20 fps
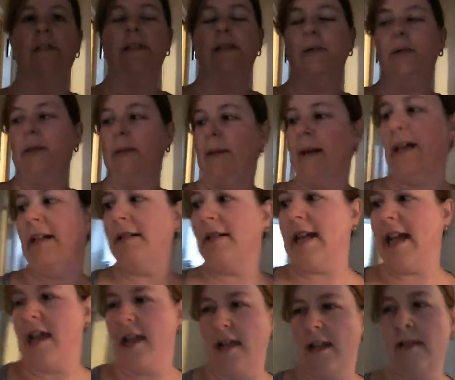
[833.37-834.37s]
we're at about
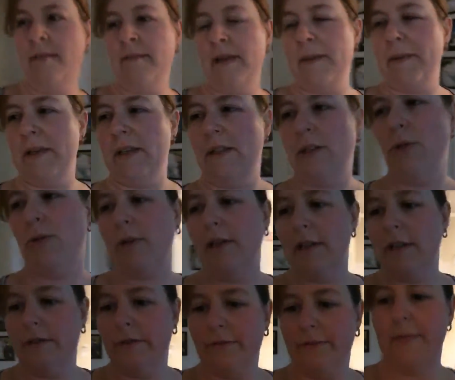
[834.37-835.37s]
10, maybe
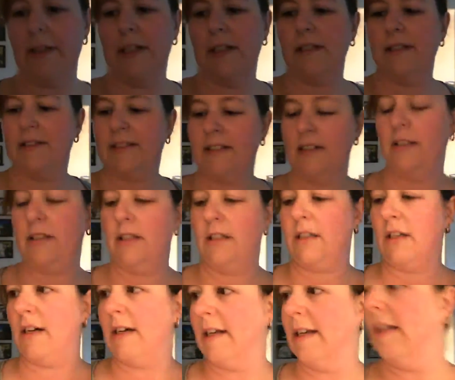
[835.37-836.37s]
12 minutes into
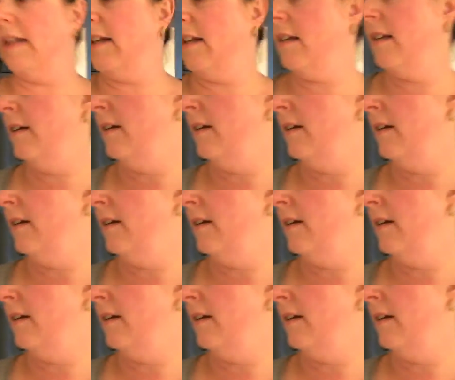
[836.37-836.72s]
tidying.